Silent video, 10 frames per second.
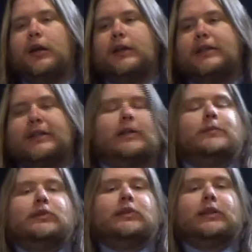It
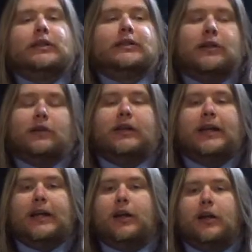seems, at least here in
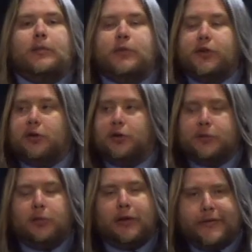Canada, I'm sure it's
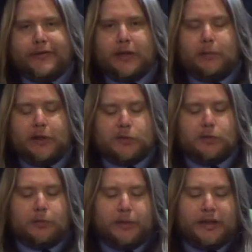probably the same
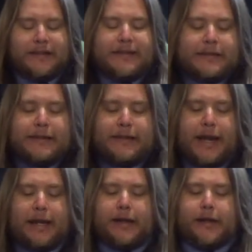elsewhere, but at least in
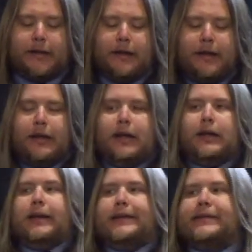Canada,
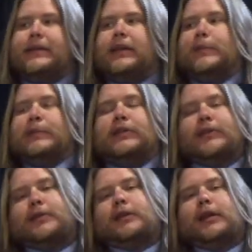it
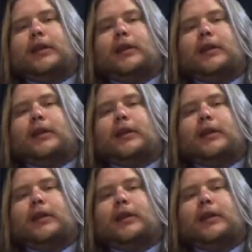seems